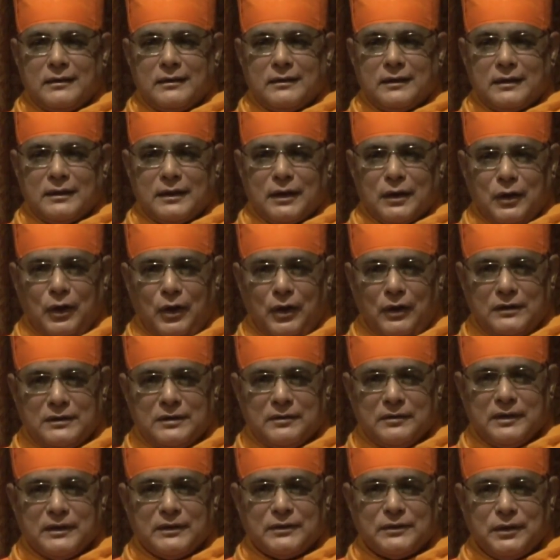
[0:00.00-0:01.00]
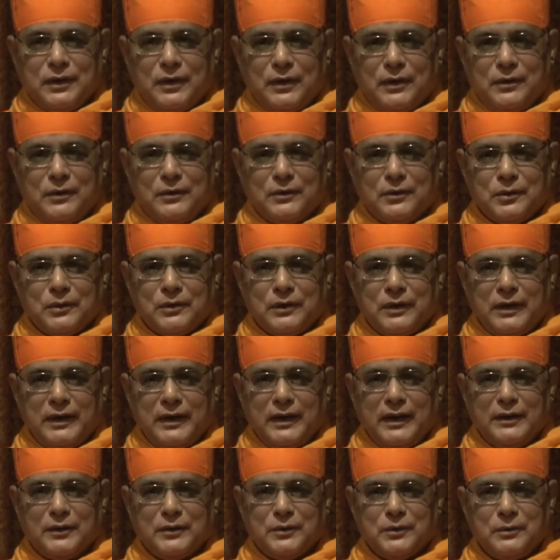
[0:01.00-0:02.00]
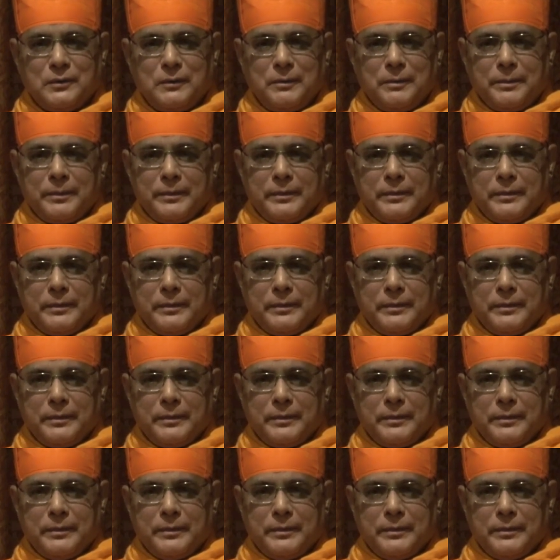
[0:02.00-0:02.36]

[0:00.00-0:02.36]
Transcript: There's the cause of this sorrow, dukkha hetu.